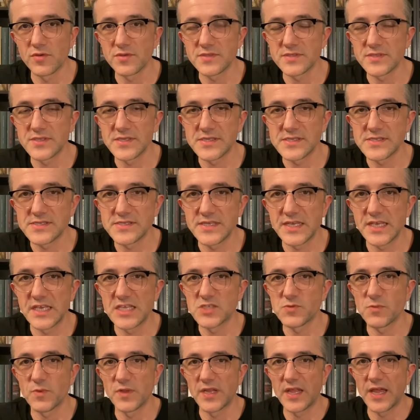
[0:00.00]

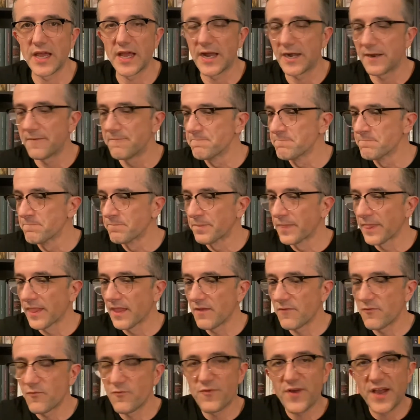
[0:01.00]
scenes when they are
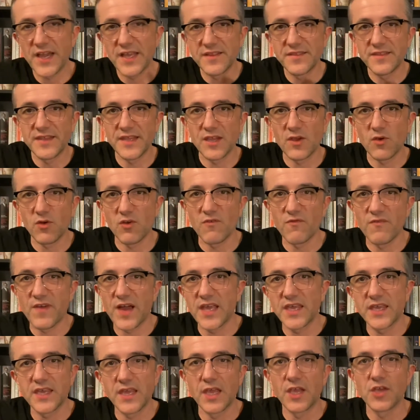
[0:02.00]
fighting on
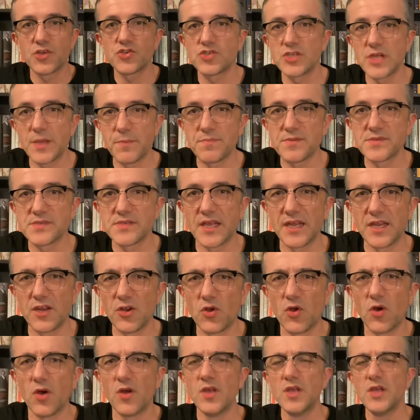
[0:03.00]
Viking ships, and
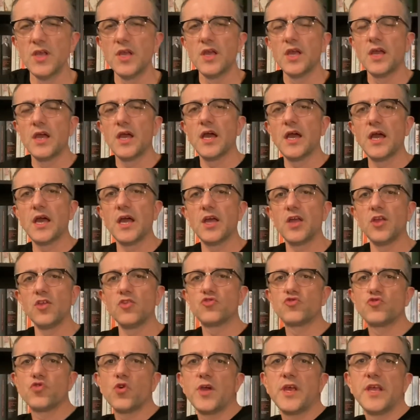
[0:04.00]

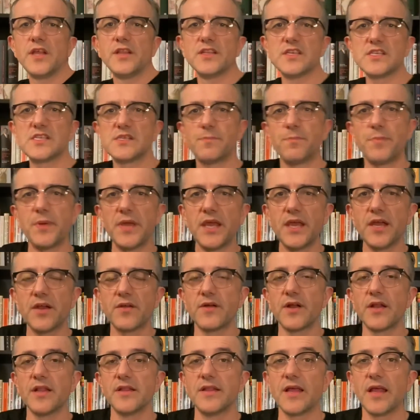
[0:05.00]
throwing the spear,
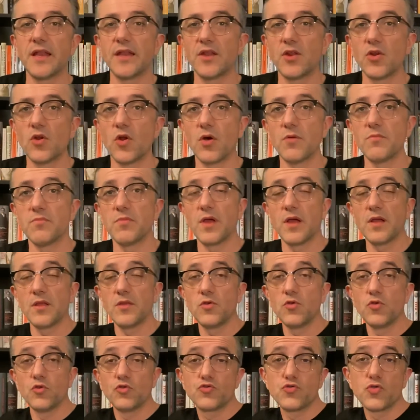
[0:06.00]
and then
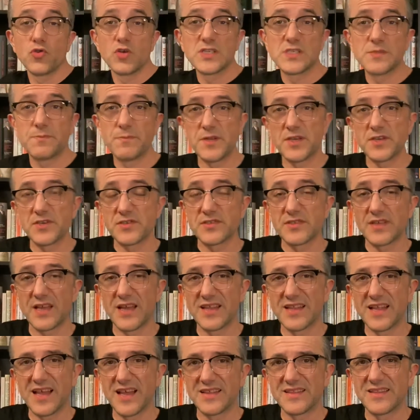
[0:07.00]
you throw spears
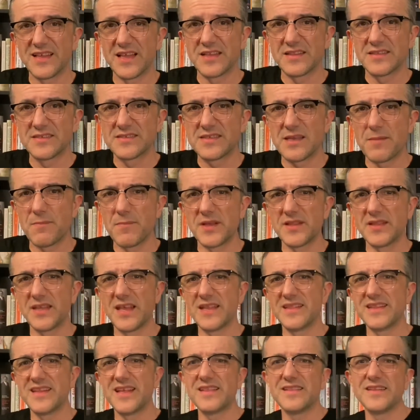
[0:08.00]
at somebody,
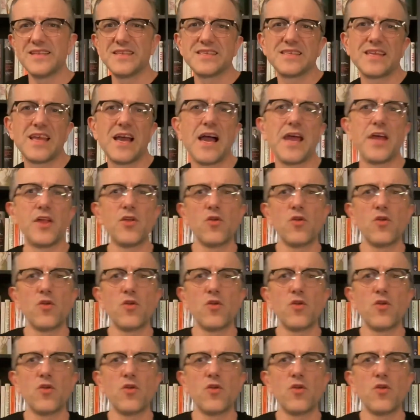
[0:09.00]
and then this guy